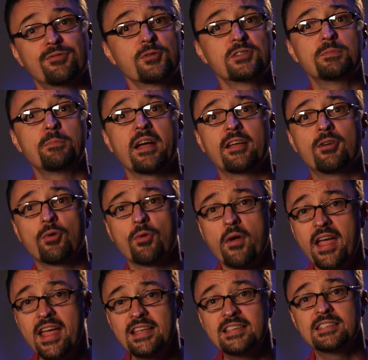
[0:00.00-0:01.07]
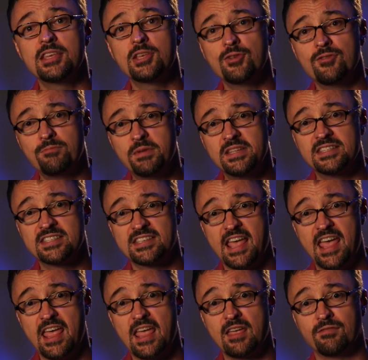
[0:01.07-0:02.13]
For it's by grace that you've been
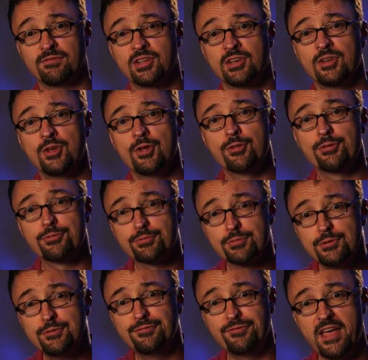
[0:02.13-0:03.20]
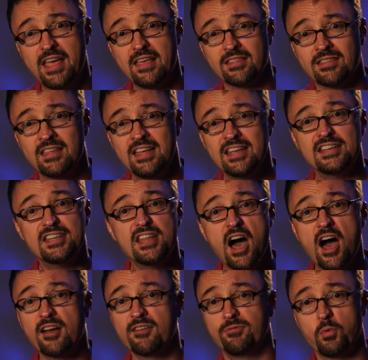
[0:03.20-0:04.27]
saved through faith
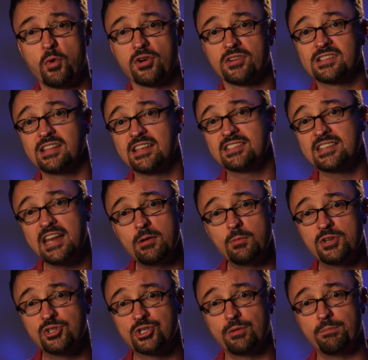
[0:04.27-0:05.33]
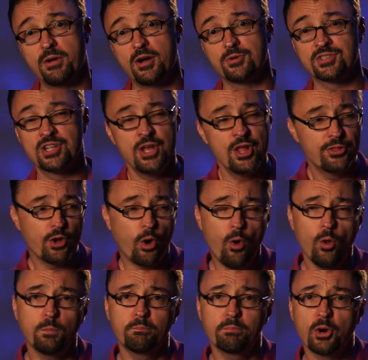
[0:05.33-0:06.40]
not of works, lest anyone should boast. The
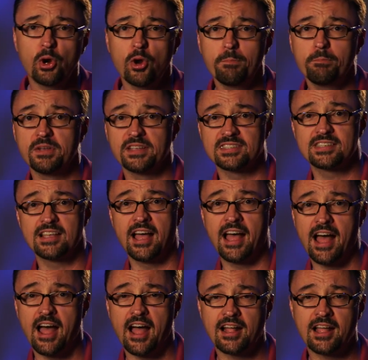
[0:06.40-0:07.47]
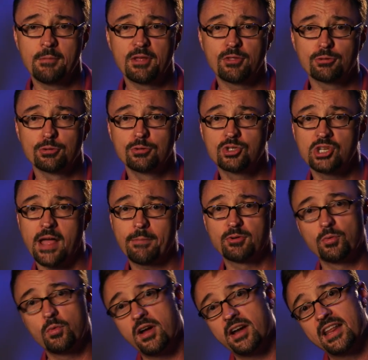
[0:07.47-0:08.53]
whole purpose uh, coming through
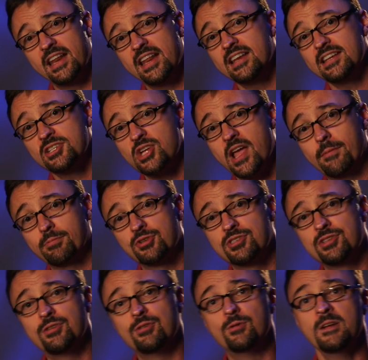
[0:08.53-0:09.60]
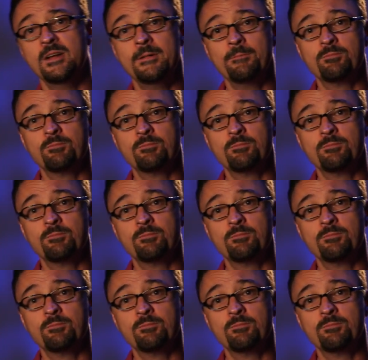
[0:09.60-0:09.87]
chapter 1 and into chapter 2